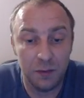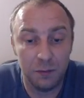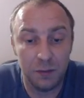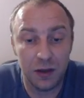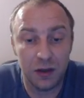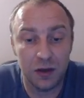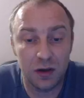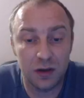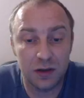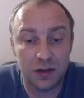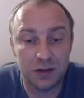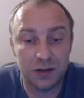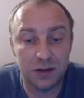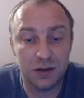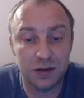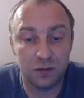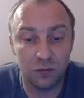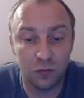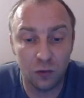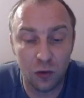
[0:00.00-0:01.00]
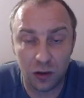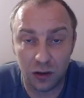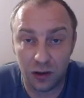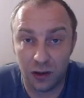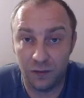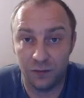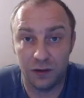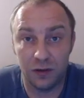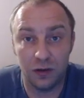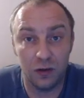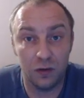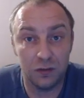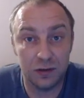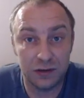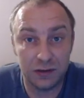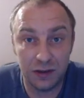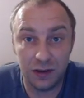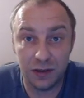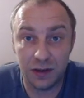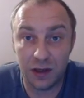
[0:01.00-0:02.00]
because this rook lift, you
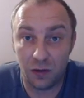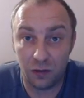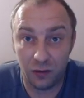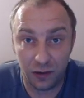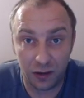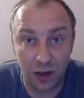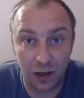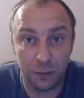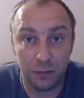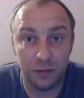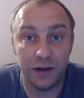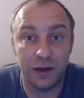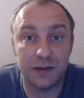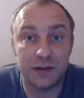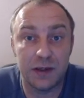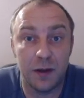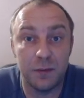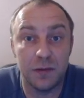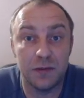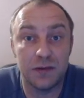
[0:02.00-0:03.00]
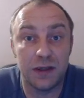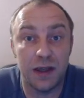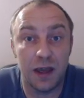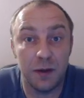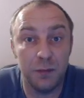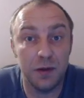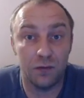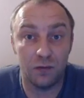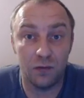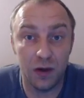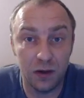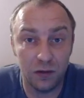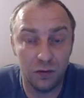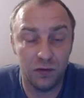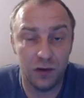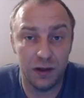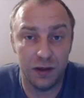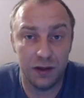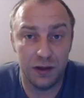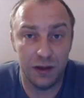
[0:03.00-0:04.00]
see now in a couple of examples, can be really
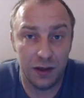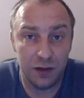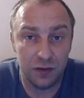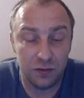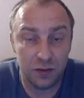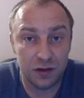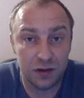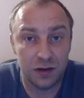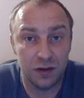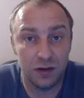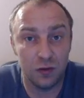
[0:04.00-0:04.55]
really dangerous.